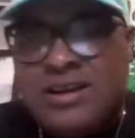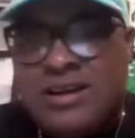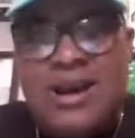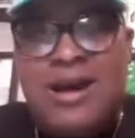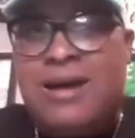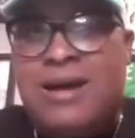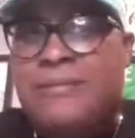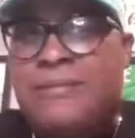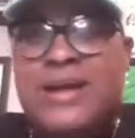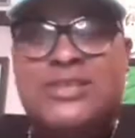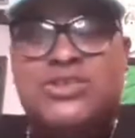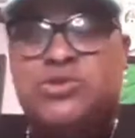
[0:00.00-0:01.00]

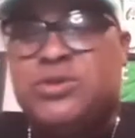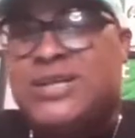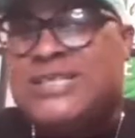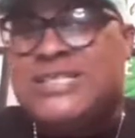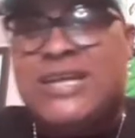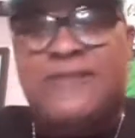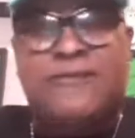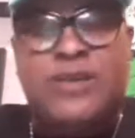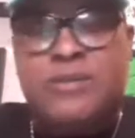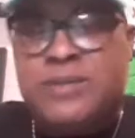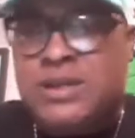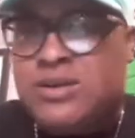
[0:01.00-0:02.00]
As Junior said,
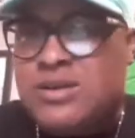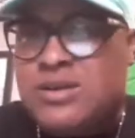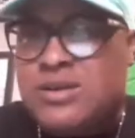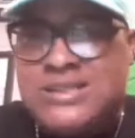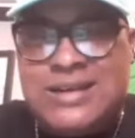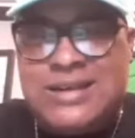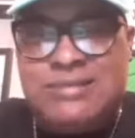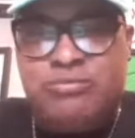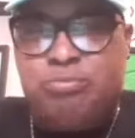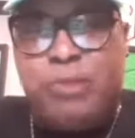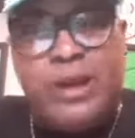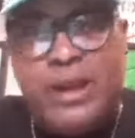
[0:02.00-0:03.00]
Firmino is not
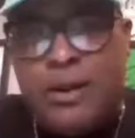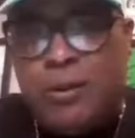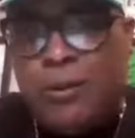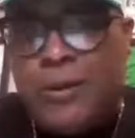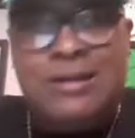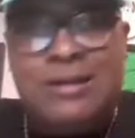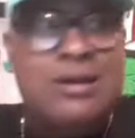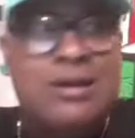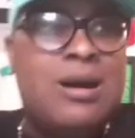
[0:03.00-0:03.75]
playing well.